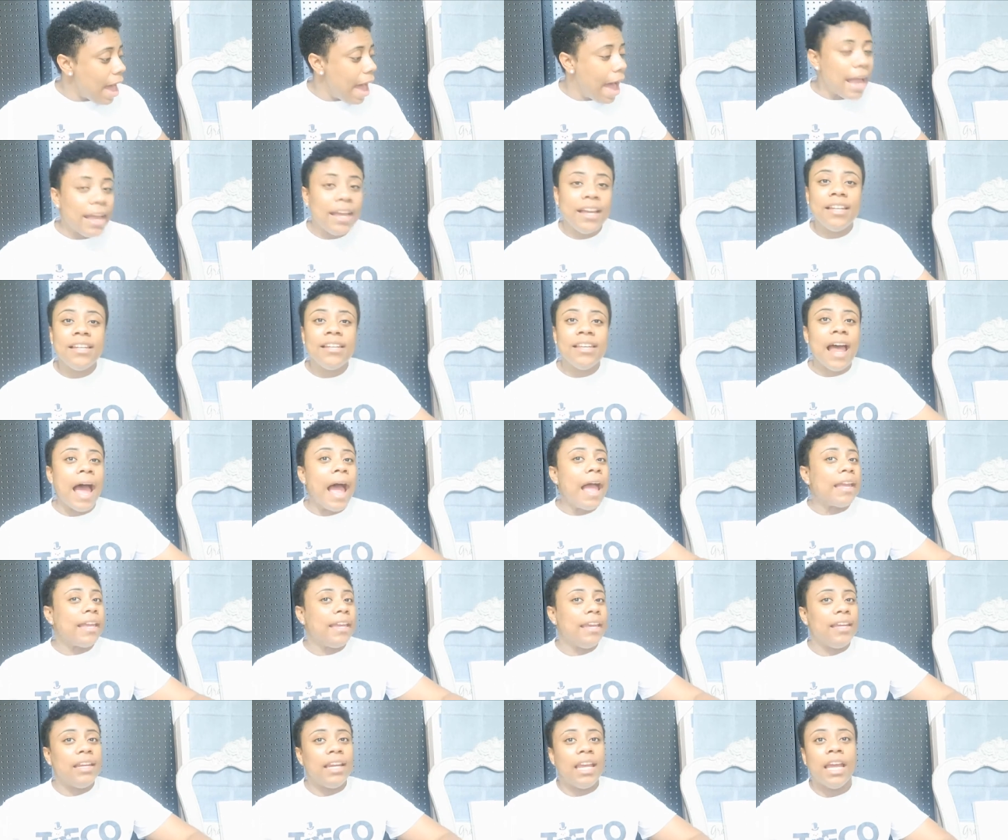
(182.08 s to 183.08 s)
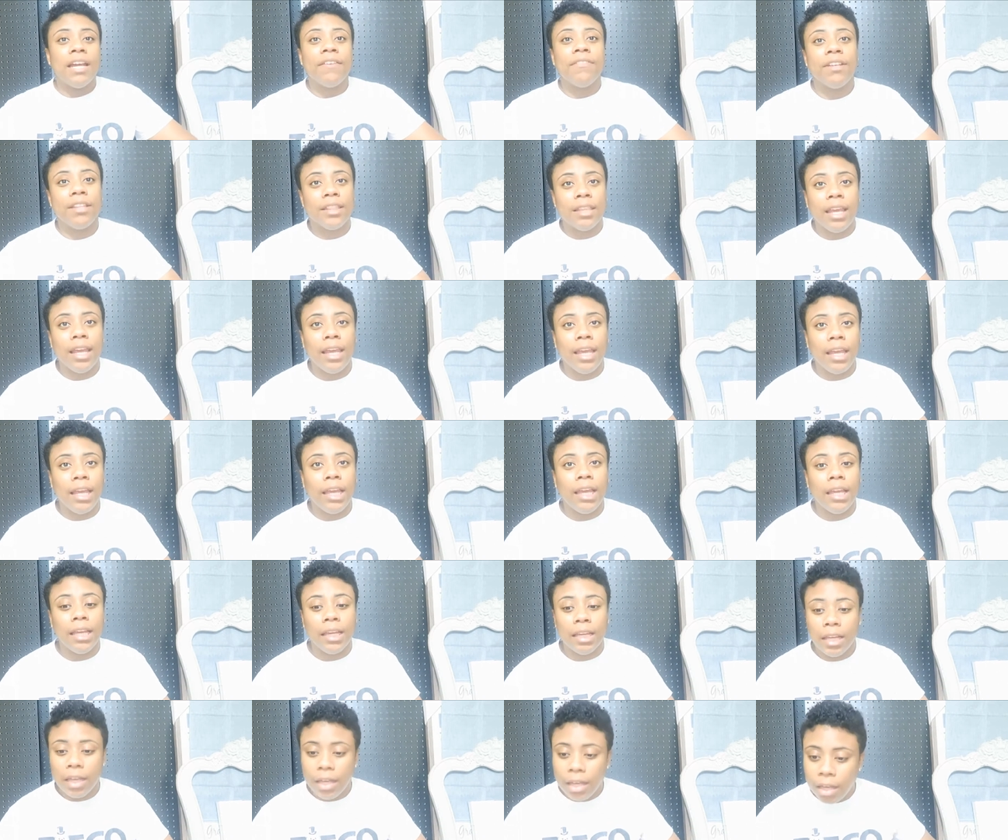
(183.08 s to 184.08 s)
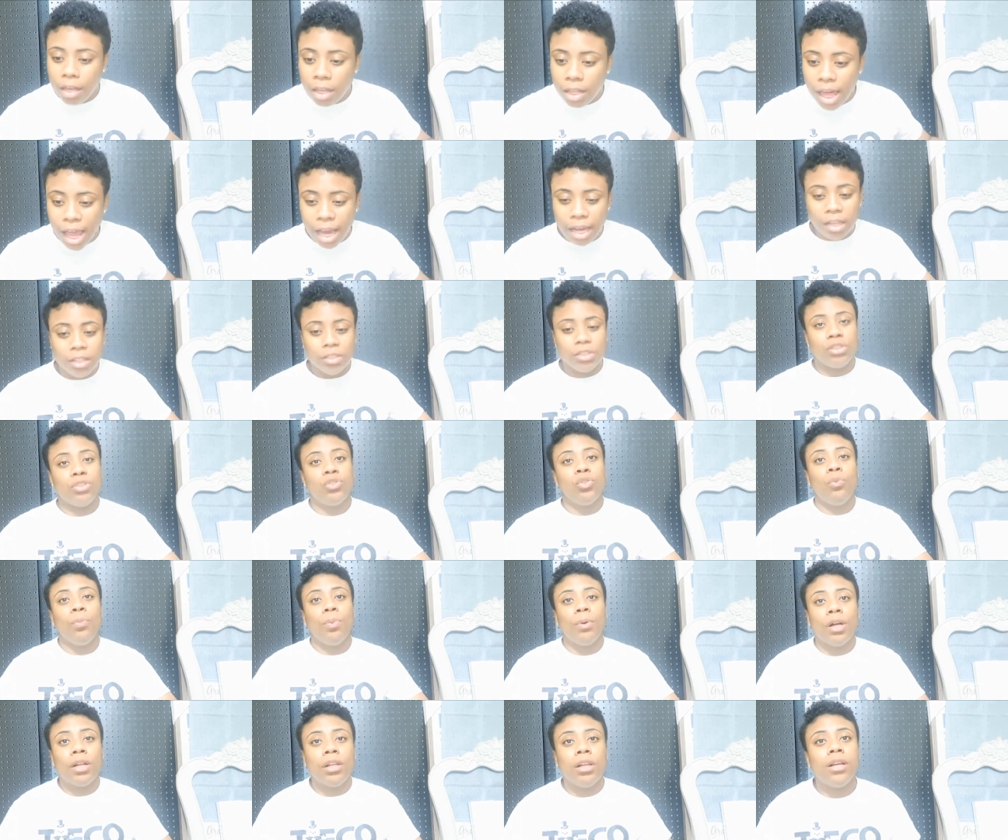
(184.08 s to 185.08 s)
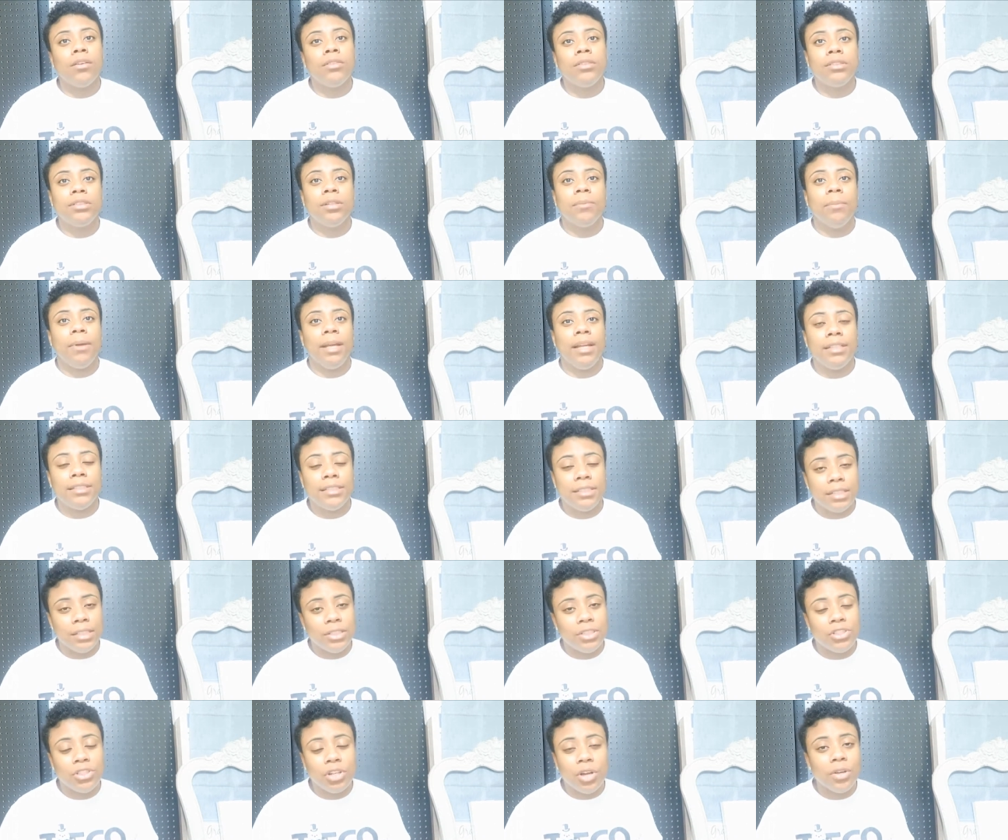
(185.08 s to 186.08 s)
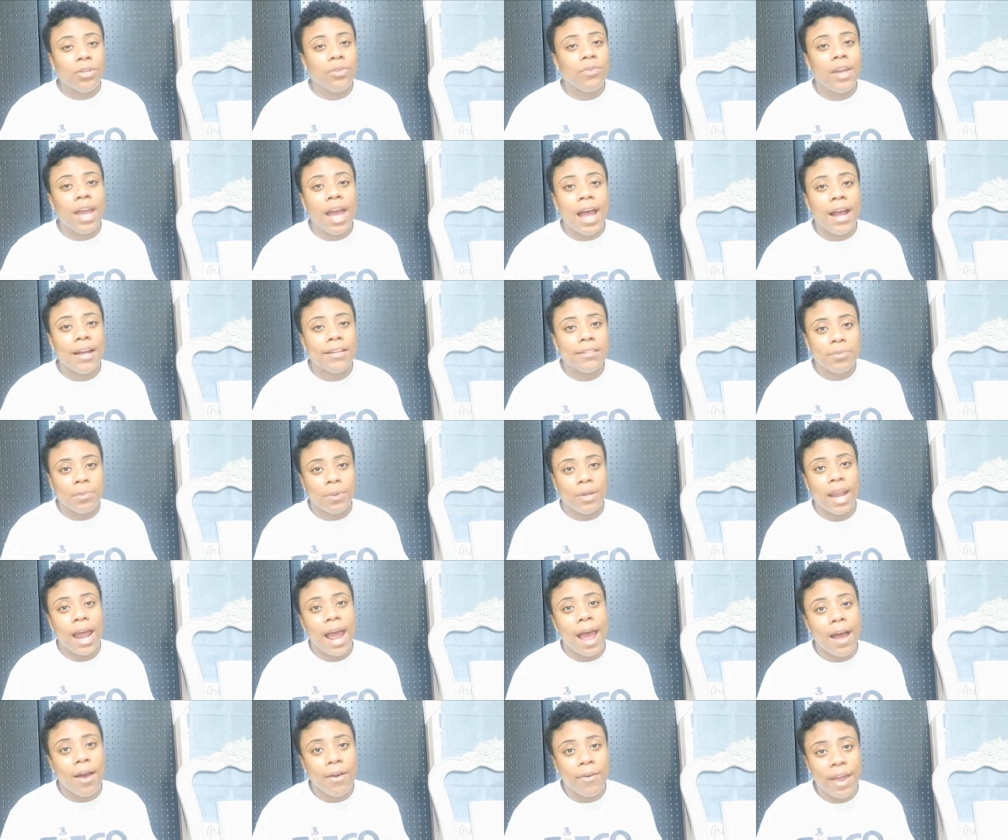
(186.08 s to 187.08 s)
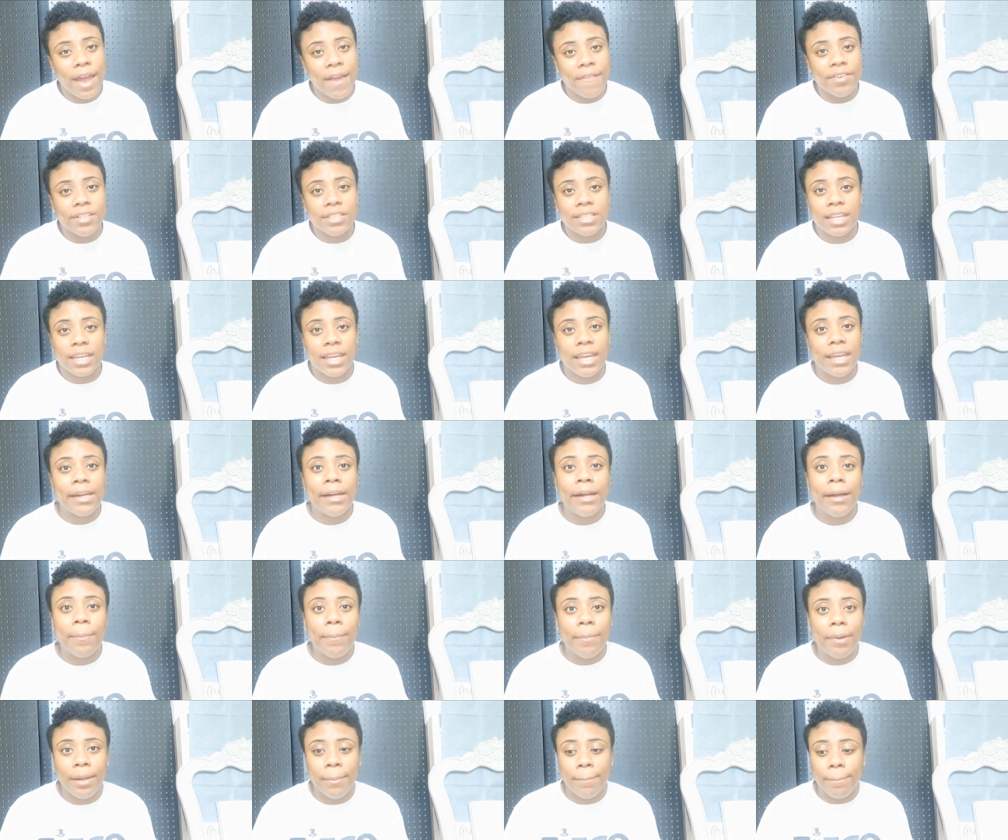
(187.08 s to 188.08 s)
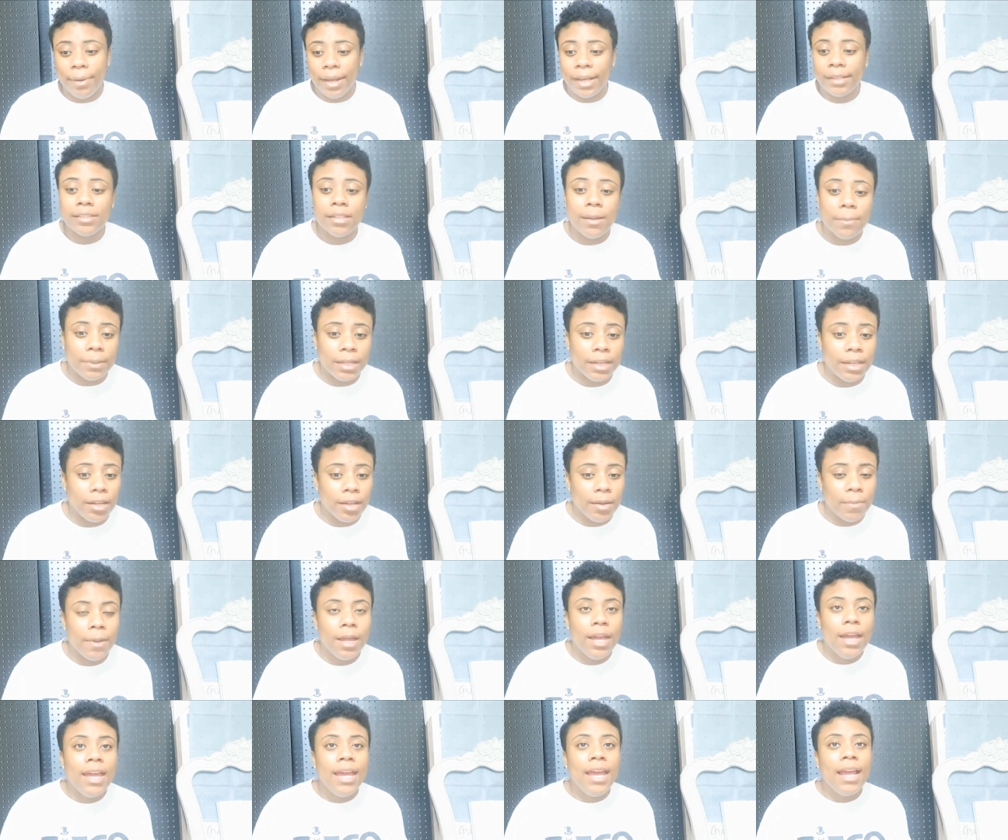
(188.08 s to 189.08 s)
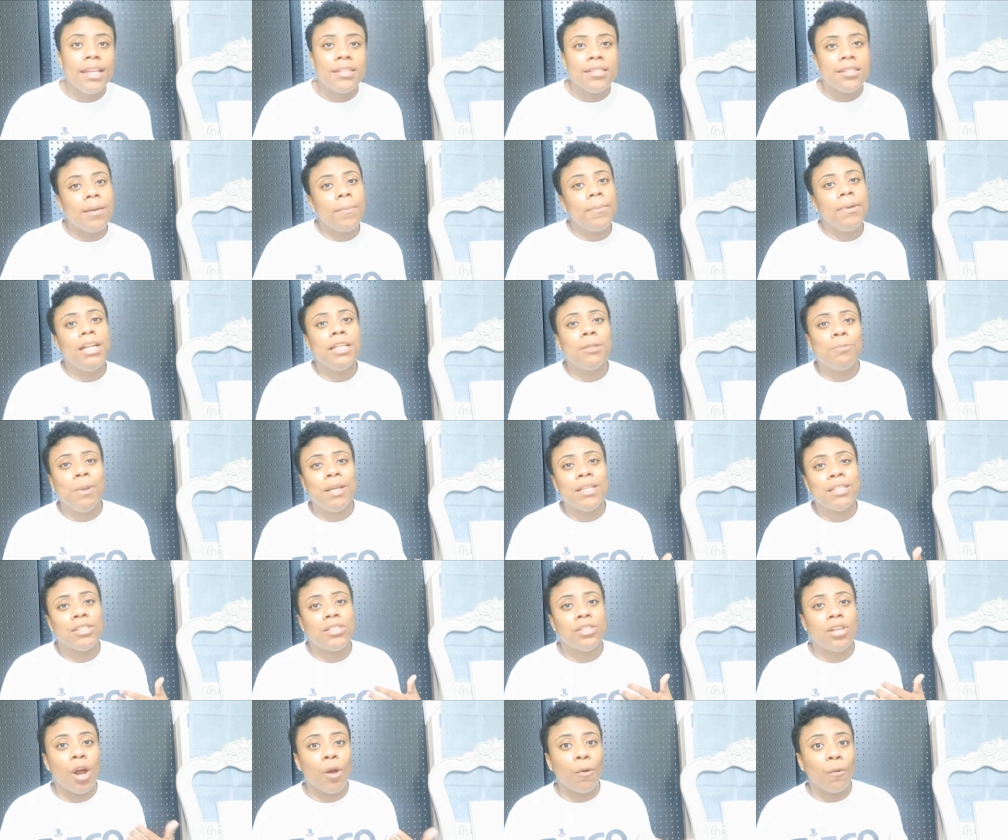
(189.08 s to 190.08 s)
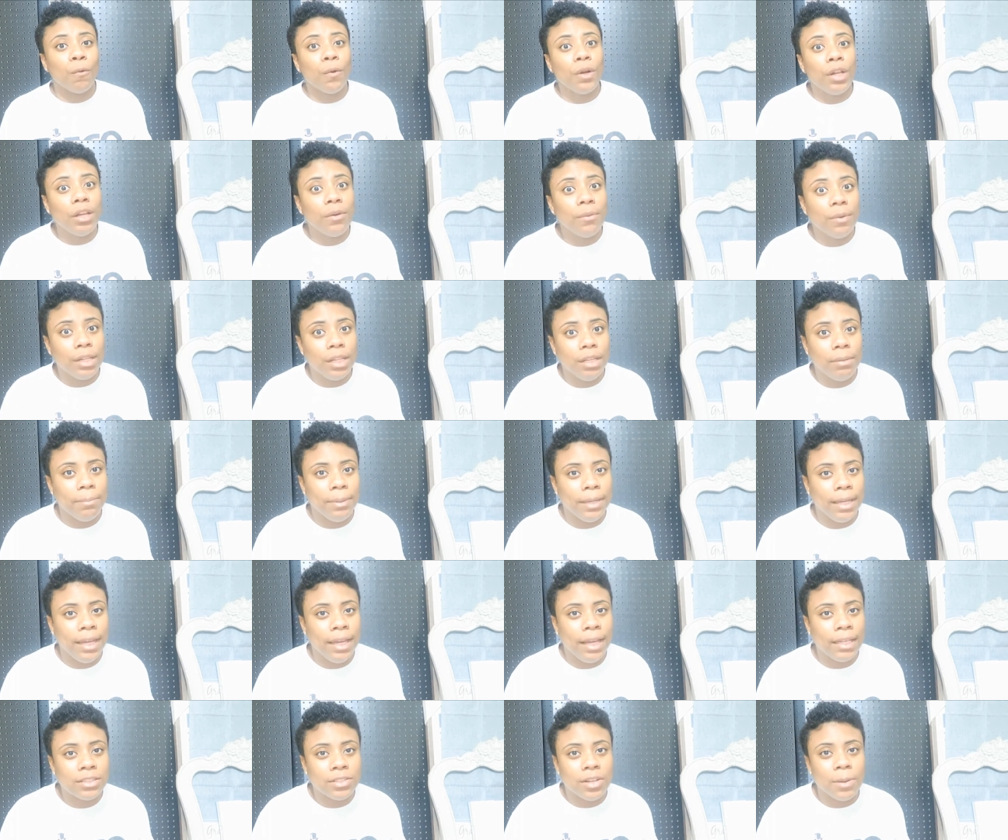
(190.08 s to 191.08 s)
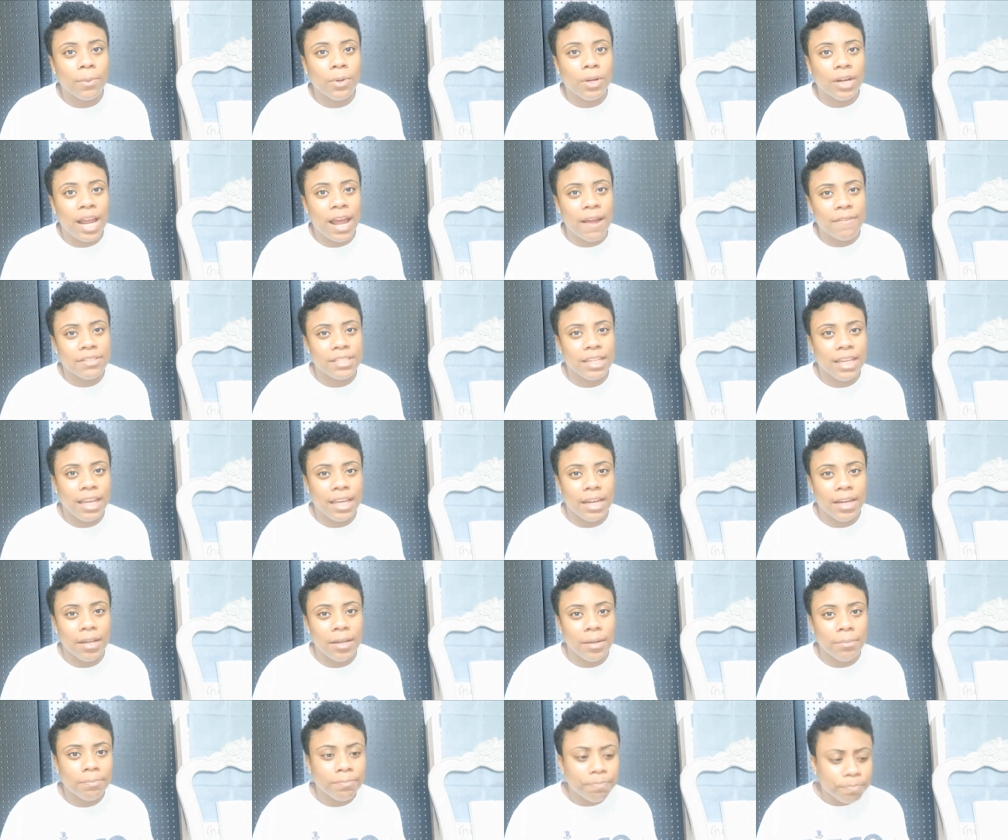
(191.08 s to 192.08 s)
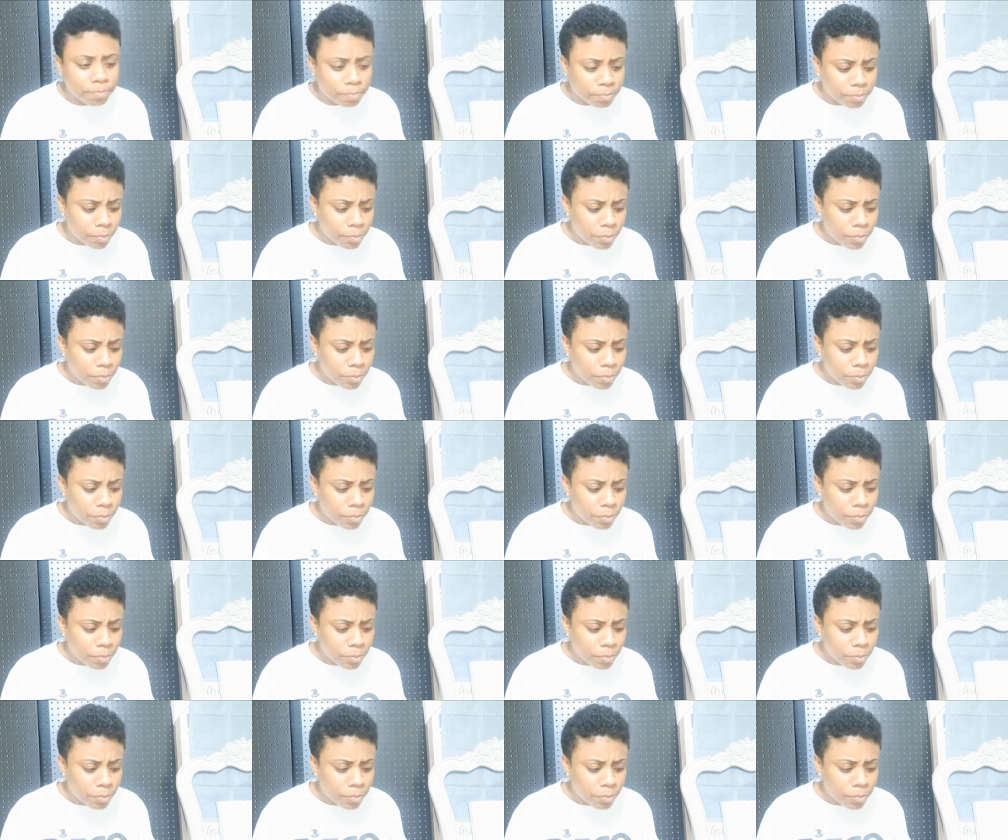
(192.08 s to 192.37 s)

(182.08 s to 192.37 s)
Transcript: I could not get everything like super close to me to show you guys without having to get up and pick something up. And some of these pieces are really, really big, so I'm gonna have to get up